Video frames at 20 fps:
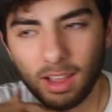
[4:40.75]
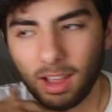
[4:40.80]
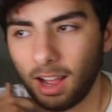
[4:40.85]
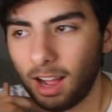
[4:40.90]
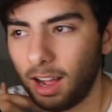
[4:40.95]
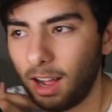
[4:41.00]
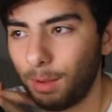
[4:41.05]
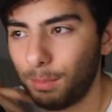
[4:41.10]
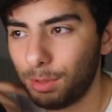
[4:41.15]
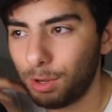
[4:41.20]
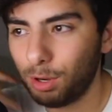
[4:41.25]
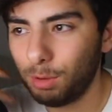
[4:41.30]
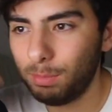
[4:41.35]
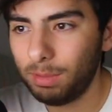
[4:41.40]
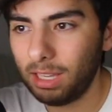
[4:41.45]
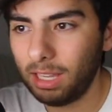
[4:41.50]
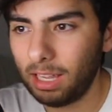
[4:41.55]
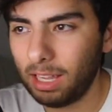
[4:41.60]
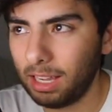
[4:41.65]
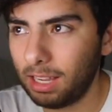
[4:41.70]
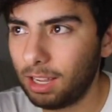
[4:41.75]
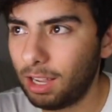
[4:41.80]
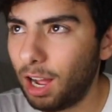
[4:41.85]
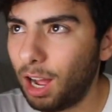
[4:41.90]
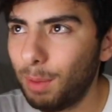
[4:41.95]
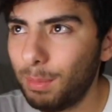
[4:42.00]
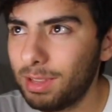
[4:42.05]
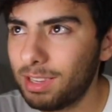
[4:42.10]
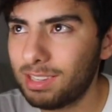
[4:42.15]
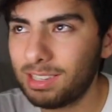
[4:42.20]
There'll be a
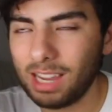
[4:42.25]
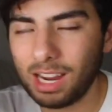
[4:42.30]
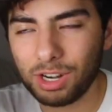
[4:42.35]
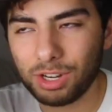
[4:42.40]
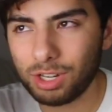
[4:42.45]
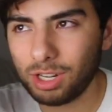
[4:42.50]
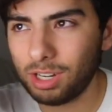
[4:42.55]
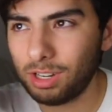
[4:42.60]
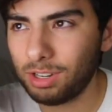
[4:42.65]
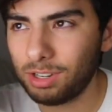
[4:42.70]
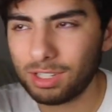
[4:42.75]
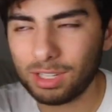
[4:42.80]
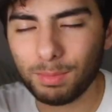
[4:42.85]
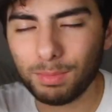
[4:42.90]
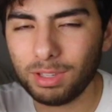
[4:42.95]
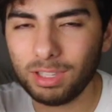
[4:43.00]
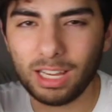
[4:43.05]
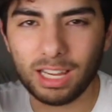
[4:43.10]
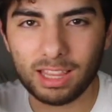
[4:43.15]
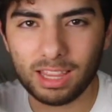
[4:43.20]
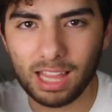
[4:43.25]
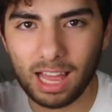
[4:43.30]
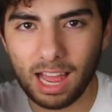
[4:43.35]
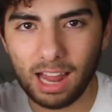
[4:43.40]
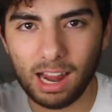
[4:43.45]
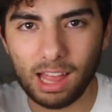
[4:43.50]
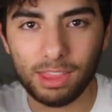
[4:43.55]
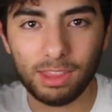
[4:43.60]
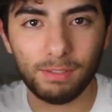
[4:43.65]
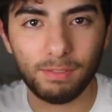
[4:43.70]
comment section or something like that
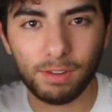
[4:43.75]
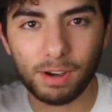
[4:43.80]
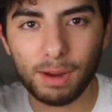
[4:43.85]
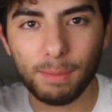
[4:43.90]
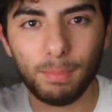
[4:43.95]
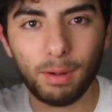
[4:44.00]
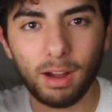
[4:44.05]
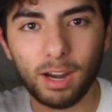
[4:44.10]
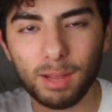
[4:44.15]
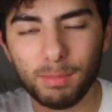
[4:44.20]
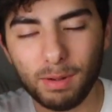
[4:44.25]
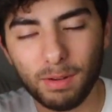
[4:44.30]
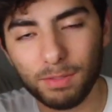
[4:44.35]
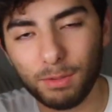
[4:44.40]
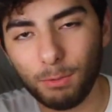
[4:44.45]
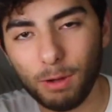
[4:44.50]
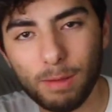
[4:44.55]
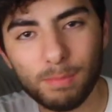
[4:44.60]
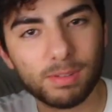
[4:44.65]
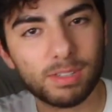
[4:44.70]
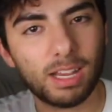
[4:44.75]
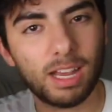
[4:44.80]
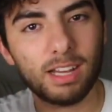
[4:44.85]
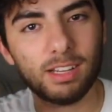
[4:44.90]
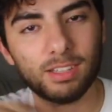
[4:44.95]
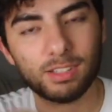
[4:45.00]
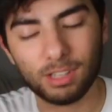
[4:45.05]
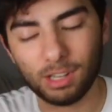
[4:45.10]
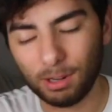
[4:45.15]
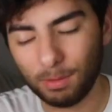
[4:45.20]
at the very bottom of the website,
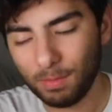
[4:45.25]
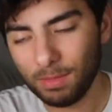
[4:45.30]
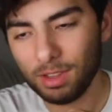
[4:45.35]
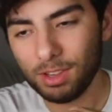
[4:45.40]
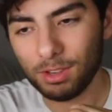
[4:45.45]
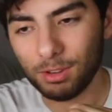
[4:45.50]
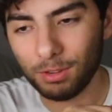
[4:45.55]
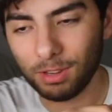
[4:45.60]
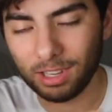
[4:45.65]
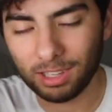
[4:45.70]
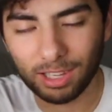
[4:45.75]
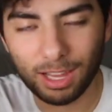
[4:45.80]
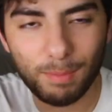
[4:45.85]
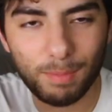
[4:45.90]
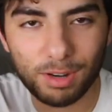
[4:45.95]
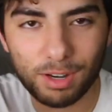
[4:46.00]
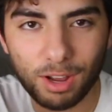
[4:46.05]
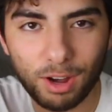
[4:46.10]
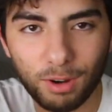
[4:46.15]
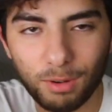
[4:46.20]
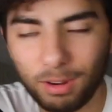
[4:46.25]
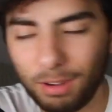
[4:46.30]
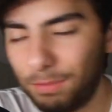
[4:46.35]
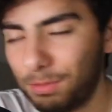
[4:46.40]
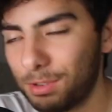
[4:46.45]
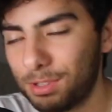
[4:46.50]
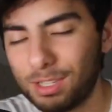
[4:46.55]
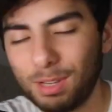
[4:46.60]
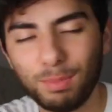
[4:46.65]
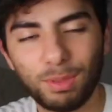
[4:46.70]
so you can let me know if
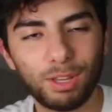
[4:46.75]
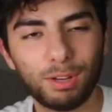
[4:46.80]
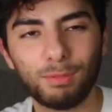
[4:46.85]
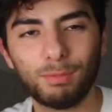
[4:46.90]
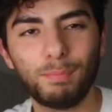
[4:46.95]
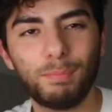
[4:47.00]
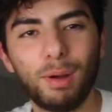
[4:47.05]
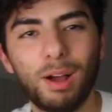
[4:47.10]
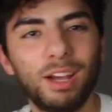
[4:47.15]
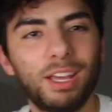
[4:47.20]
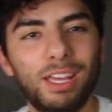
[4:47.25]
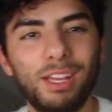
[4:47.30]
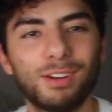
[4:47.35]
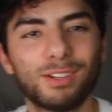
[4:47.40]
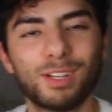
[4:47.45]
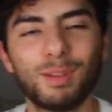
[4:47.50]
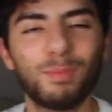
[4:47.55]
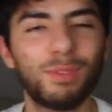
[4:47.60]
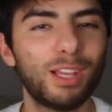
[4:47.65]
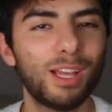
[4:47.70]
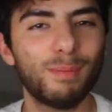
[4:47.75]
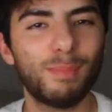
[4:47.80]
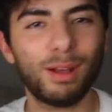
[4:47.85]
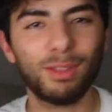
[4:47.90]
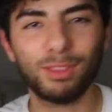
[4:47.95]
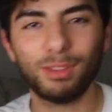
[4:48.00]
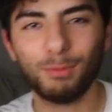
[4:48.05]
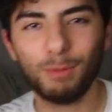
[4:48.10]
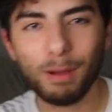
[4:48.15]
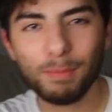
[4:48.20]
there's something buggy or something about
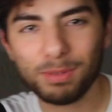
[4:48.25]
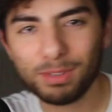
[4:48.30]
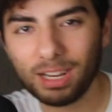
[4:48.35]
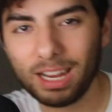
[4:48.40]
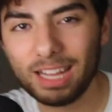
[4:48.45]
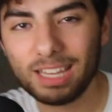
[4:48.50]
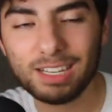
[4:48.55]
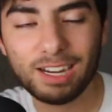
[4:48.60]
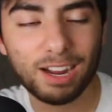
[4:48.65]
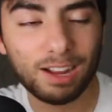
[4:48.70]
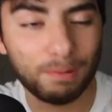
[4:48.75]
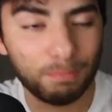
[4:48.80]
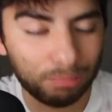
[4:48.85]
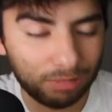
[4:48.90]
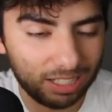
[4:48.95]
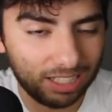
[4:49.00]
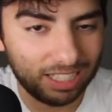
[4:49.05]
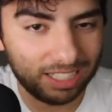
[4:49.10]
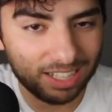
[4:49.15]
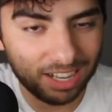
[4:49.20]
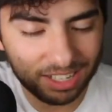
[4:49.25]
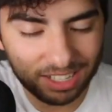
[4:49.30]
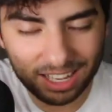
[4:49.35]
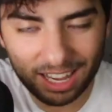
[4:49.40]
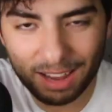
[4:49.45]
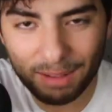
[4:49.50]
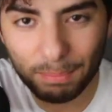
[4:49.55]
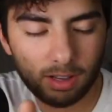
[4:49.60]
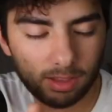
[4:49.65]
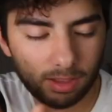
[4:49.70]
the website. It's not completely done
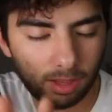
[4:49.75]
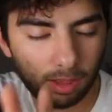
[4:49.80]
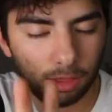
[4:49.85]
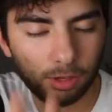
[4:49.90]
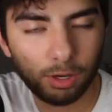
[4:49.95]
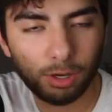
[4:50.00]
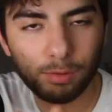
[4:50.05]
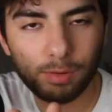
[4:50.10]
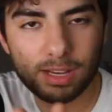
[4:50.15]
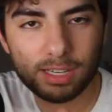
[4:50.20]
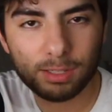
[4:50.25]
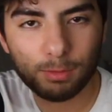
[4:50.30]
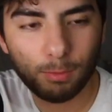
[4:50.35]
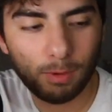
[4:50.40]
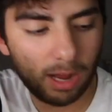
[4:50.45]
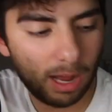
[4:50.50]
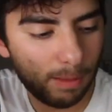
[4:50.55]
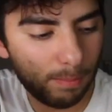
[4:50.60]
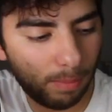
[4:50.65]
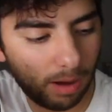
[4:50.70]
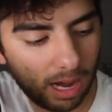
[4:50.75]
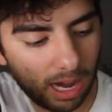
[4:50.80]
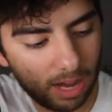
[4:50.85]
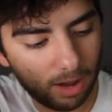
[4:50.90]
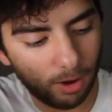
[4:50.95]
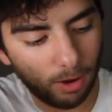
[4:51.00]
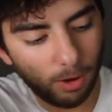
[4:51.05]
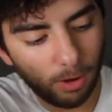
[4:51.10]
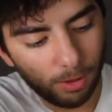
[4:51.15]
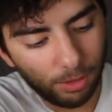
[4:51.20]
yet. The third reason why I buy
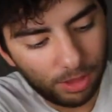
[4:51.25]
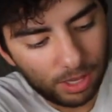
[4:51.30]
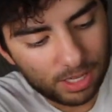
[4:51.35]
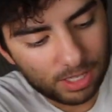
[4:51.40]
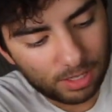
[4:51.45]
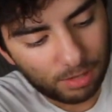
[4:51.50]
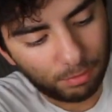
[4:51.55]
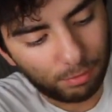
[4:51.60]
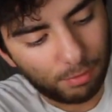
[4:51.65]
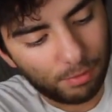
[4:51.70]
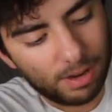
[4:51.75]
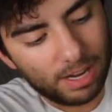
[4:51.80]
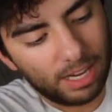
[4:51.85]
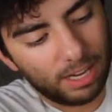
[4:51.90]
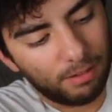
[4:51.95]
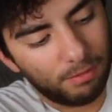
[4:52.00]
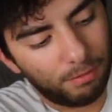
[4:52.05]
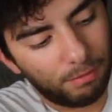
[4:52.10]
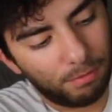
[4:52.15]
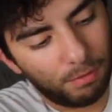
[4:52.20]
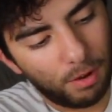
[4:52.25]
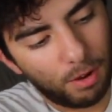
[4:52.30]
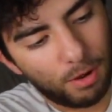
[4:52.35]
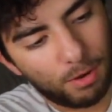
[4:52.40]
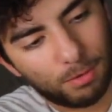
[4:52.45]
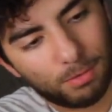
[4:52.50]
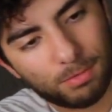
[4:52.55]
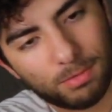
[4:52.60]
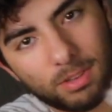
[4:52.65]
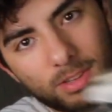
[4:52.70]
all these freaking
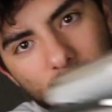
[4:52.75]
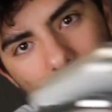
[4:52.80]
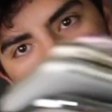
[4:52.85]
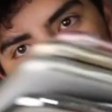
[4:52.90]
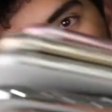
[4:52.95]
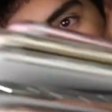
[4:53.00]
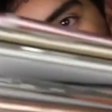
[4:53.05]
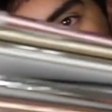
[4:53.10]
phones